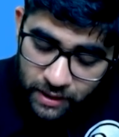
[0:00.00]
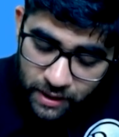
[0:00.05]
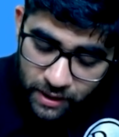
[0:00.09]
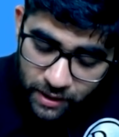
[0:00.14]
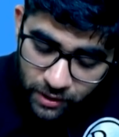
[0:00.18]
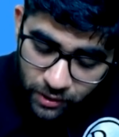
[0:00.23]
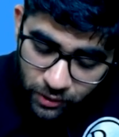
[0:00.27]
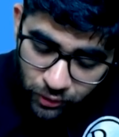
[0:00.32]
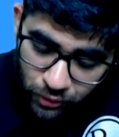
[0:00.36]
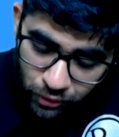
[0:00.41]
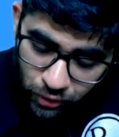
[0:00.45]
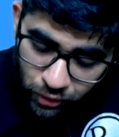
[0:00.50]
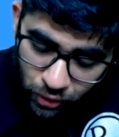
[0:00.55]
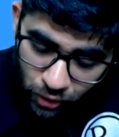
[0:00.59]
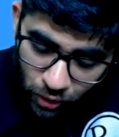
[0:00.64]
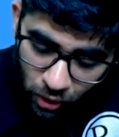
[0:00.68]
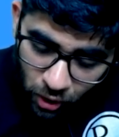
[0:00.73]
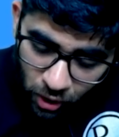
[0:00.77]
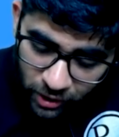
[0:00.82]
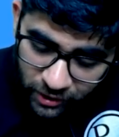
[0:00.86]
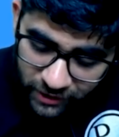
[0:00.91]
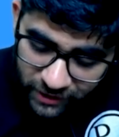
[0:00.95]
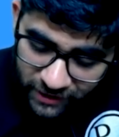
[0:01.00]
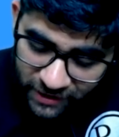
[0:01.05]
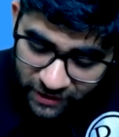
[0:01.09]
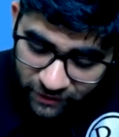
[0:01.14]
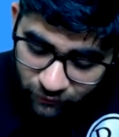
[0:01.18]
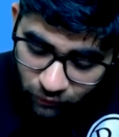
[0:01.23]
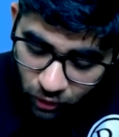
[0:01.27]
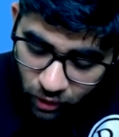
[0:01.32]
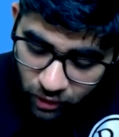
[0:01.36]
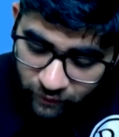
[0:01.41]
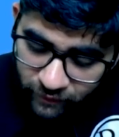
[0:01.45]
not
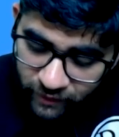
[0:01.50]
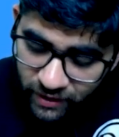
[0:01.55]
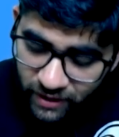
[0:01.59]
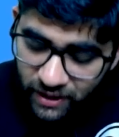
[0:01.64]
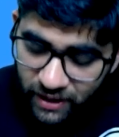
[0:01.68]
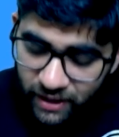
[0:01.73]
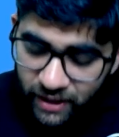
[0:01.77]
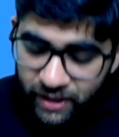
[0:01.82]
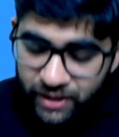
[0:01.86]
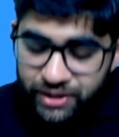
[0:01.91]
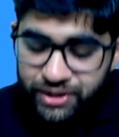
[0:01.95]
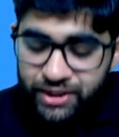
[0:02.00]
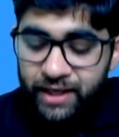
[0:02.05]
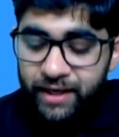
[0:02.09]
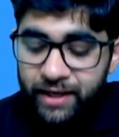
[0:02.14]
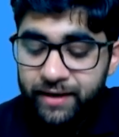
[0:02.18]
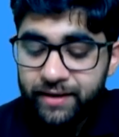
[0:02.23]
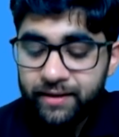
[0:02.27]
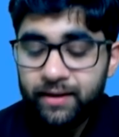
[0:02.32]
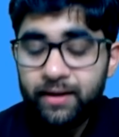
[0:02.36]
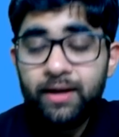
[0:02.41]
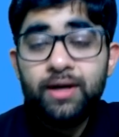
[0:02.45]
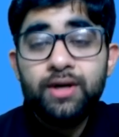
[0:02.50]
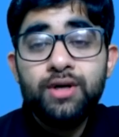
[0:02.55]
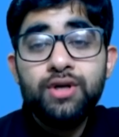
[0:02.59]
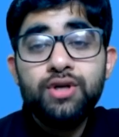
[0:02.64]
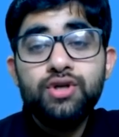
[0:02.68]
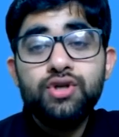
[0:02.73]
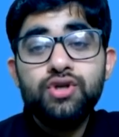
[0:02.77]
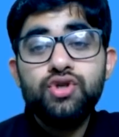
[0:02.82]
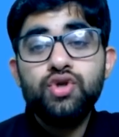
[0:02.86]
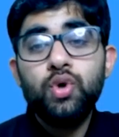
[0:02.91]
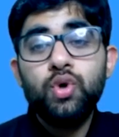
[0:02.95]
involving urgent.
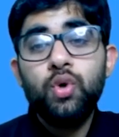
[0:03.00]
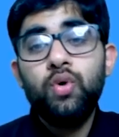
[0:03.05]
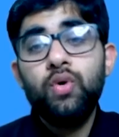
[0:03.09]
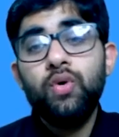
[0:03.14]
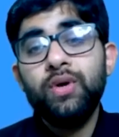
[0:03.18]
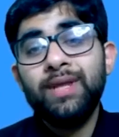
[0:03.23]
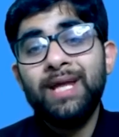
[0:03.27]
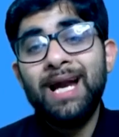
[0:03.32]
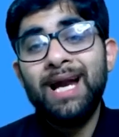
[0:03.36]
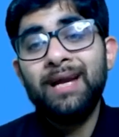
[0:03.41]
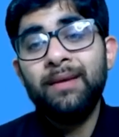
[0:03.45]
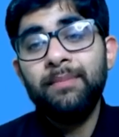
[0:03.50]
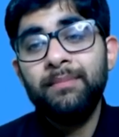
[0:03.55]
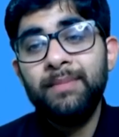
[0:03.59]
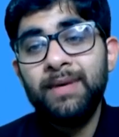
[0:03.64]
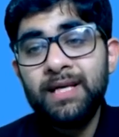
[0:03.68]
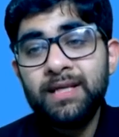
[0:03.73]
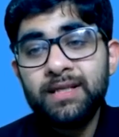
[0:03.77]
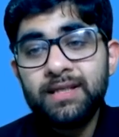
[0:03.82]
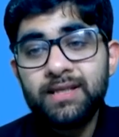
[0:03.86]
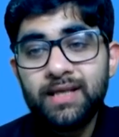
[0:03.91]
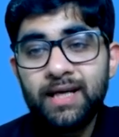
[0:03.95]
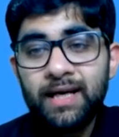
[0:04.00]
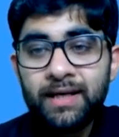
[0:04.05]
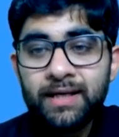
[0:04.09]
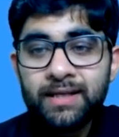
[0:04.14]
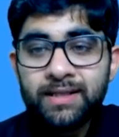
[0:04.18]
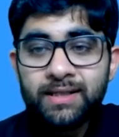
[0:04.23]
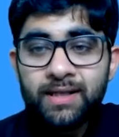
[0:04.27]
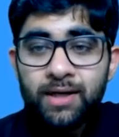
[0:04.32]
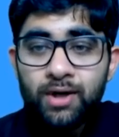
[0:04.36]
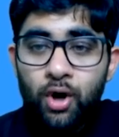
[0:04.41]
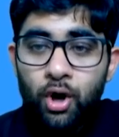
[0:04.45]
So that means it is
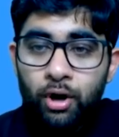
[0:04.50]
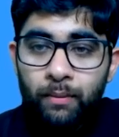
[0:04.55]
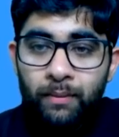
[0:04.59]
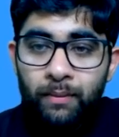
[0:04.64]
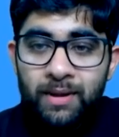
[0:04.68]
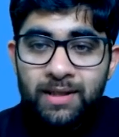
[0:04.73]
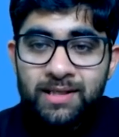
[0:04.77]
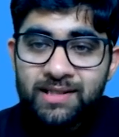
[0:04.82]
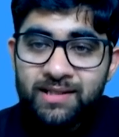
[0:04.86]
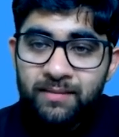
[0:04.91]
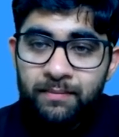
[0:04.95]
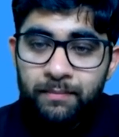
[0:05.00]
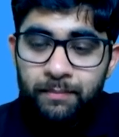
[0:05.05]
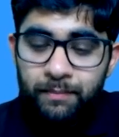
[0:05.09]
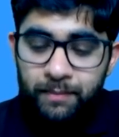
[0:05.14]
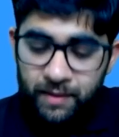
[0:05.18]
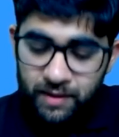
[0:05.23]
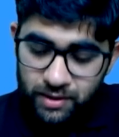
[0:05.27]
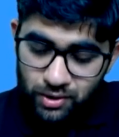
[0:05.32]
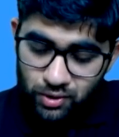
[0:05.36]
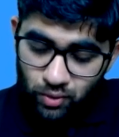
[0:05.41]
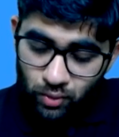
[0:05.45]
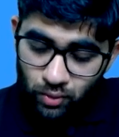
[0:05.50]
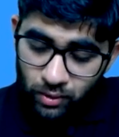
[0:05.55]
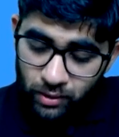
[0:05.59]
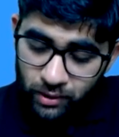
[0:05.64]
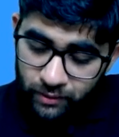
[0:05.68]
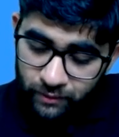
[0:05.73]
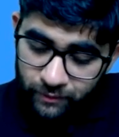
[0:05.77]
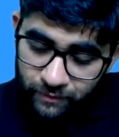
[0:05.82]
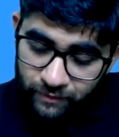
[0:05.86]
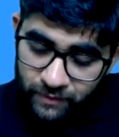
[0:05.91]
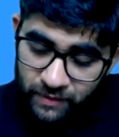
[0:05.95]
a normal simple suit.
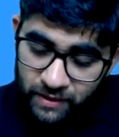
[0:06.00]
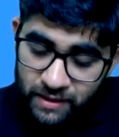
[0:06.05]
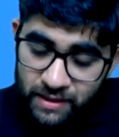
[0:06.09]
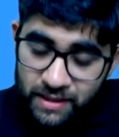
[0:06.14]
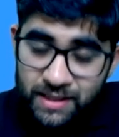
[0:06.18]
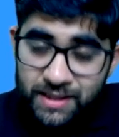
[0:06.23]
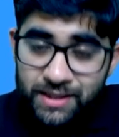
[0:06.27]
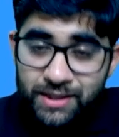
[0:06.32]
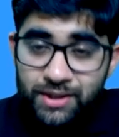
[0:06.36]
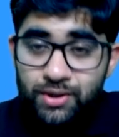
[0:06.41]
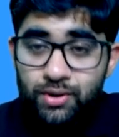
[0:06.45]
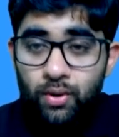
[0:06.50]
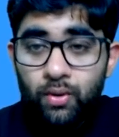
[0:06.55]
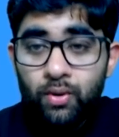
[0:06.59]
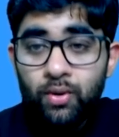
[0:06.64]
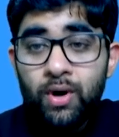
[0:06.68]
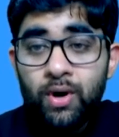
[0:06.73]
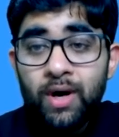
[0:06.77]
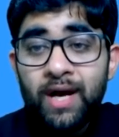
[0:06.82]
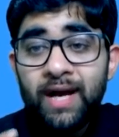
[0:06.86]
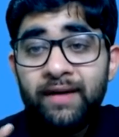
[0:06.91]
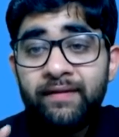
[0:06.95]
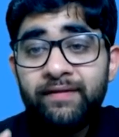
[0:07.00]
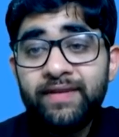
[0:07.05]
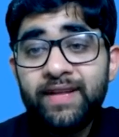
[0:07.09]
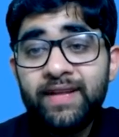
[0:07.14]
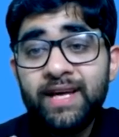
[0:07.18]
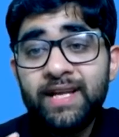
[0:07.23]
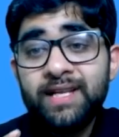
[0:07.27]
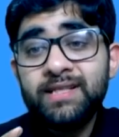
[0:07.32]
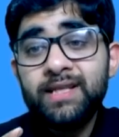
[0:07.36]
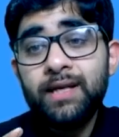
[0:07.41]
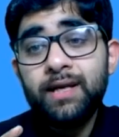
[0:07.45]
So if there
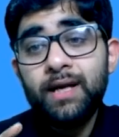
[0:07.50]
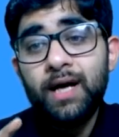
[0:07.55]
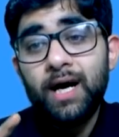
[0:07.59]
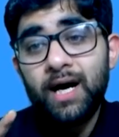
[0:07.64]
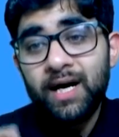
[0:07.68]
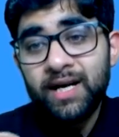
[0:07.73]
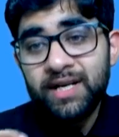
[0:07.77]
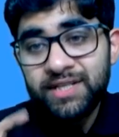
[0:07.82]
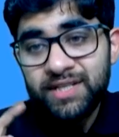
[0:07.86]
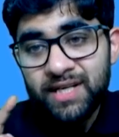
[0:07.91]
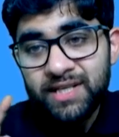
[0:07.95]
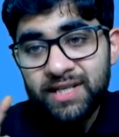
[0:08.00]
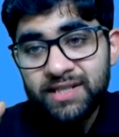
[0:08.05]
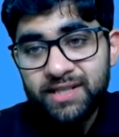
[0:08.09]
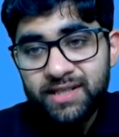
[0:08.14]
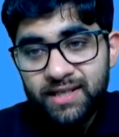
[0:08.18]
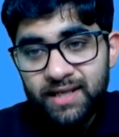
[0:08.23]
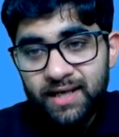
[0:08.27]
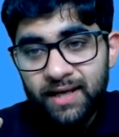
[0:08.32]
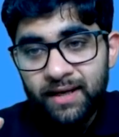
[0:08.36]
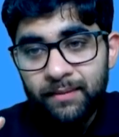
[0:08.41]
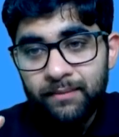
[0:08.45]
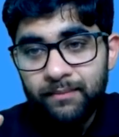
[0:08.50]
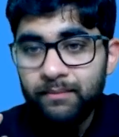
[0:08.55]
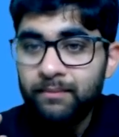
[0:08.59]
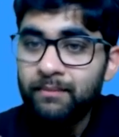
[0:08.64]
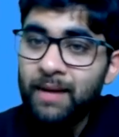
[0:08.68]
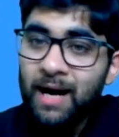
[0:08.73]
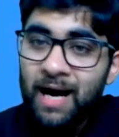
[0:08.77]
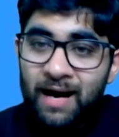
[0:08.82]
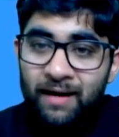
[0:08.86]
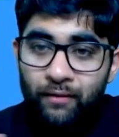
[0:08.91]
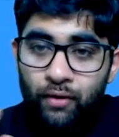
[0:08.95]
is an urgency,
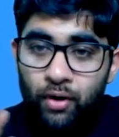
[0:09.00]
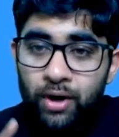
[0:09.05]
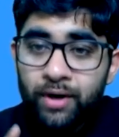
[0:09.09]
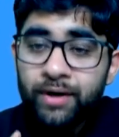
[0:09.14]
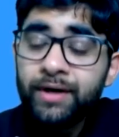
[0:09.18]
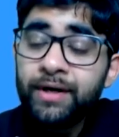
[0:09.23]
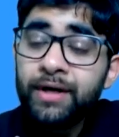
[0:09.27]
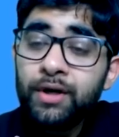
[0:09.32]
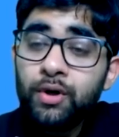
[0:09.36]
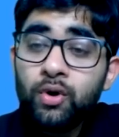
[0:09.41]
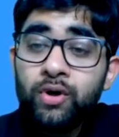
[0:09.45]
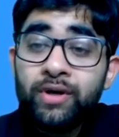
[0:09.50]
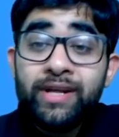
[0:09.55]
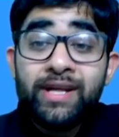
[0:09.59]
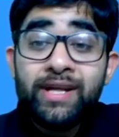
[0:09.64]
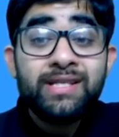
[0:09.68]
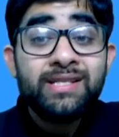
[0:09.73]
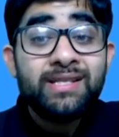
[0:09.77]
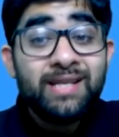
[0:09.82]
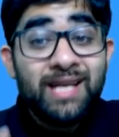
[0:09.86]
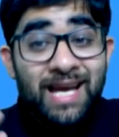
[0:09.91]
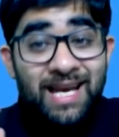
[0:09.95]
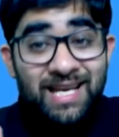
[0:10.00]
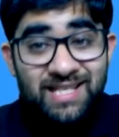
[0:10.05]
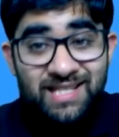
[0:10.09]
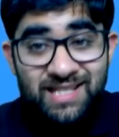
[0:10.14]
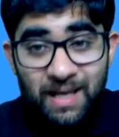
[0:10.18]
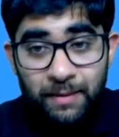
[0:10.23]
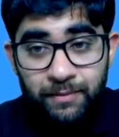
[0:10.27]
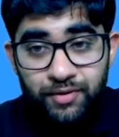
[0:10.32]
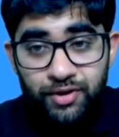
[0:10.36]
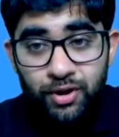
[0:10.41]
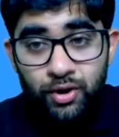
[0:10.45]
I have already told there is an
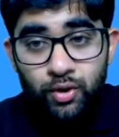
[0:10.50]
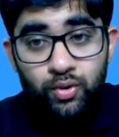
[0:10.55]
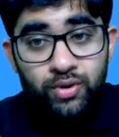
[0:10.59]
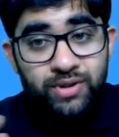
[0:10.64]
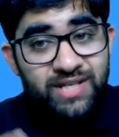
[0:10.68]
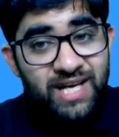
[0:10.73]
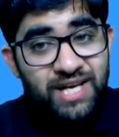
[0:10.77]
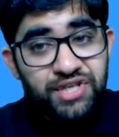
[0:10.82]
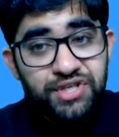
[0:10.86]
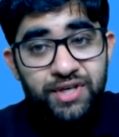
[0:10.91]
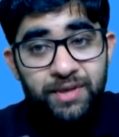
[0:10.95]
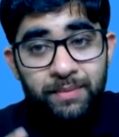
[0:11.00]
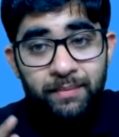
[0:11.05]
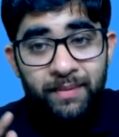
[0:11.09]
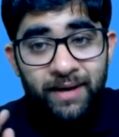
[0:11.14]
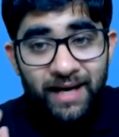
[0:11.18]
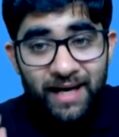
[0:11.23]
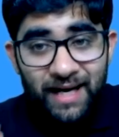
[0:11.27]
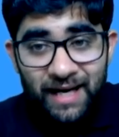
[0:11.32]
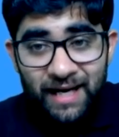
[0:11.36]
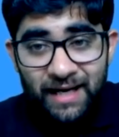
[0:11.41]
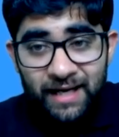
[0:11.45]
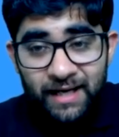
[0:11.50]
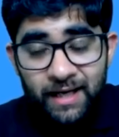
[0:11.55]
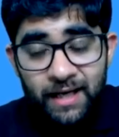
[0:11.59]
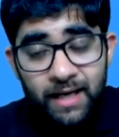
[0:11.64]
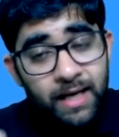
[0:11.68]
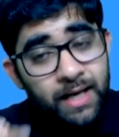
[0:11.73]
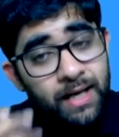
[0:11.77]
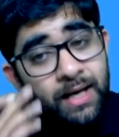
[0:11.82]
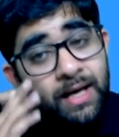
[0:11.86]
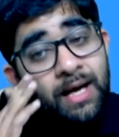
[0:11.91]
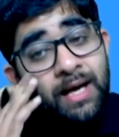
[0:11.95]
exception to section number
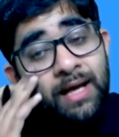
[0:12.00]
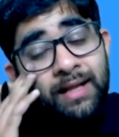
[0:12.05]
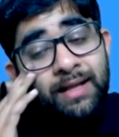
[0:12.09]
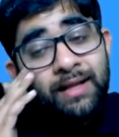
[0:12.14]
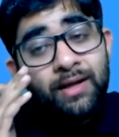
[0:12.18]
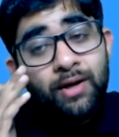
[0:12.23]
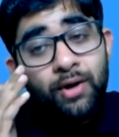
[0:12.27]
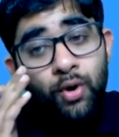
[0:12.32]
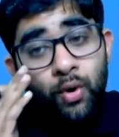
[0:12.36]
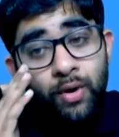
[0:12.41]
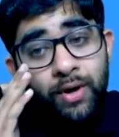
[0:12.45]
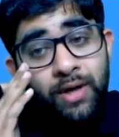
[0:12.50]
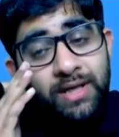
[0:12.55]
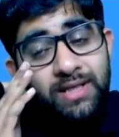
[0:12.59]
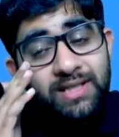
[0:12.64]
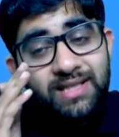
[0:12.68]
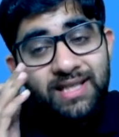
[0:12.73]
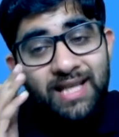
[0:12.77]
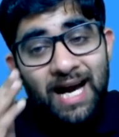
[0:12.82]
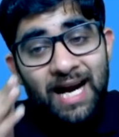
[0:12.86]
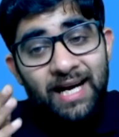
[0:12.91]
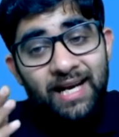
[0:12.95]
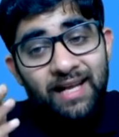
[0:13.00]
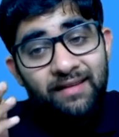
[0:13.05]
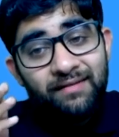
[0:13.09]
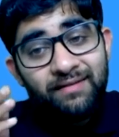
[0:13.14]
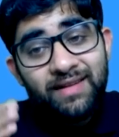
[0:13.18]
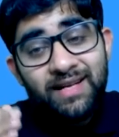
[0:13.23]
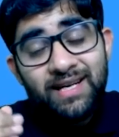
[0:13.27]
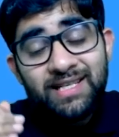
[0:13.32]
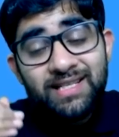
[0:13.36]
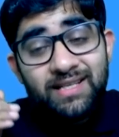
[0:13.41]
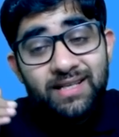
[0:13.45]
80. Notice that if
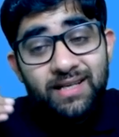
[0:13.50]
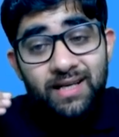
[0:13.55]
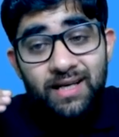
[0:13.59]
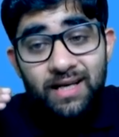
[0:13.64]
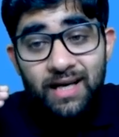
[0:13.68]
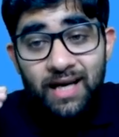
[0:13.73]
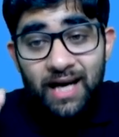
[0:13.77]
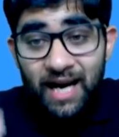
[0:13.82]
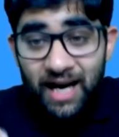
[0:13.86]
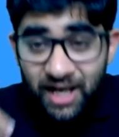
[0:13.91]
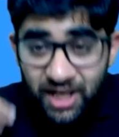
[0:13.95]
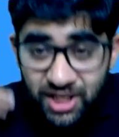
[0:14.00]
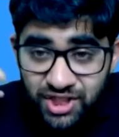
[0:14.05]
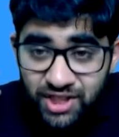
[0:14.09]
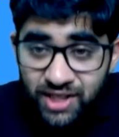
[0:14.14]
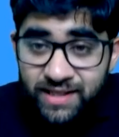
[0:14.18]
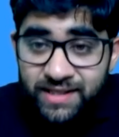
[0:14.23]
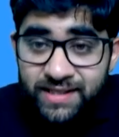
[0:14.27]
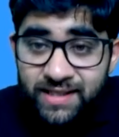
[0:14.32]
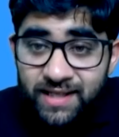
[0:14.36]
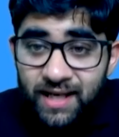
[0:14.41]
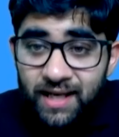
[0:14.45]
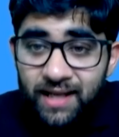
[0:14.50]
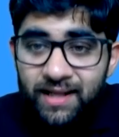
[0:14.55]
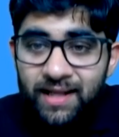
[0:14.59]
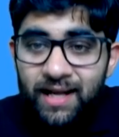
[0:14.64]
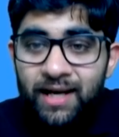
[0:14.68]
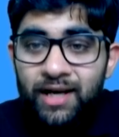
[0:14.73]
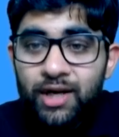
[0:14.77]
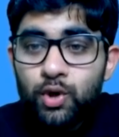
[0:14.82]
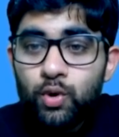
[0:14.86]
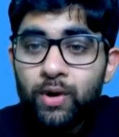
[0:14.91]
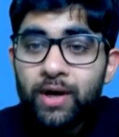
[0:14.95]
there is urgency,
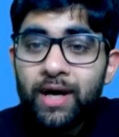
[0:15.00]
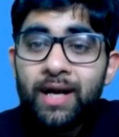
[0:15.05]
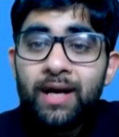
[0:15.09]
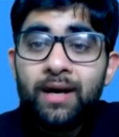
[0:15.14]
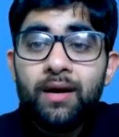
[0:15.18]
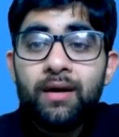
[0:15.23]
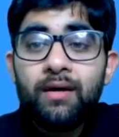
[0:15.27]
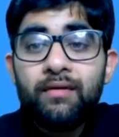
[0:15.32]
then you can